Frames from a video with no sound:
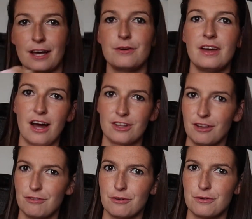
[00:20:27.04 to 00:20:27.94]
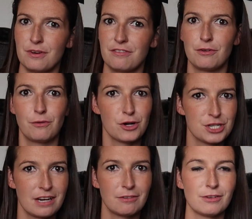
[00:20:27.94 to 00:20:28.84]
So I don't know if you
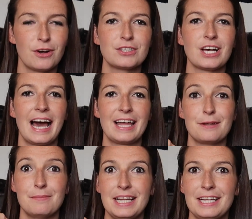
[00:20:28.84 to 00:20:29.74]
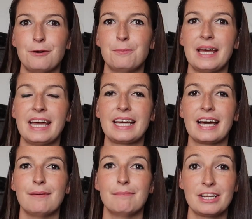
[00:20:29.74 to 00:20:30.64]
watched the other vlogs, I had the millennial
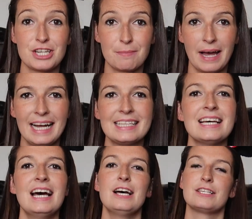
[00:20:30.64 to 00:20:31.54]
pink magic band,